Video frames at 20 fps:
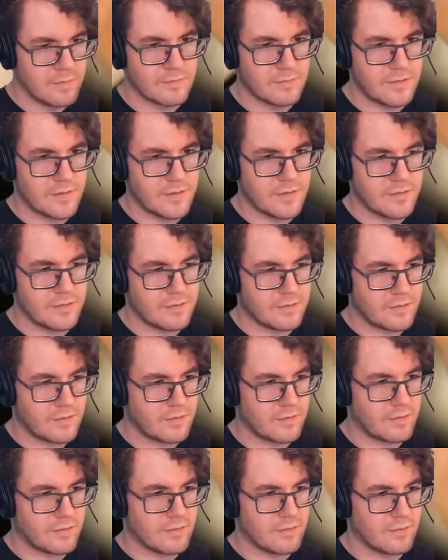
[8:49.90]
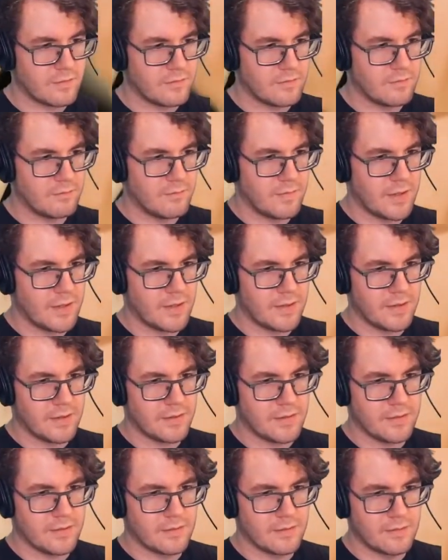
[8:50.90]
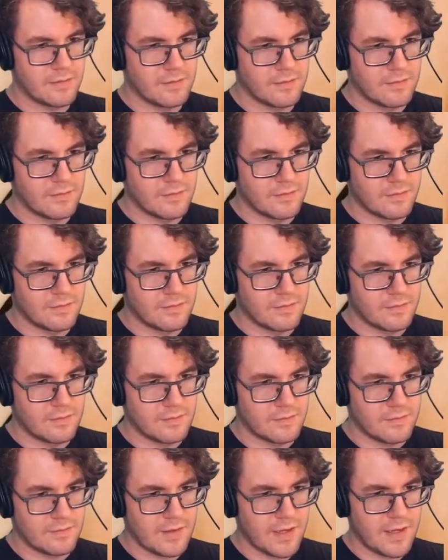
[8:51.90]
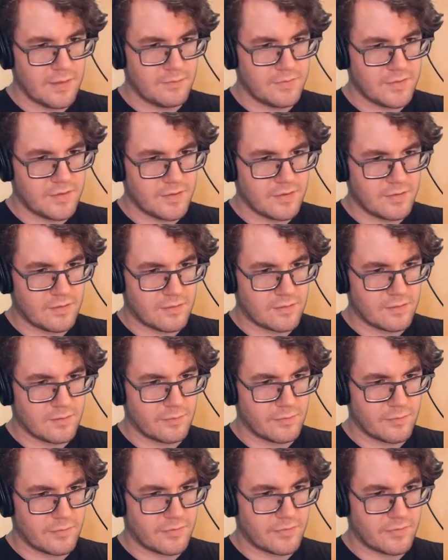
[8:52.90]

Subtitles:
These are my empty arms.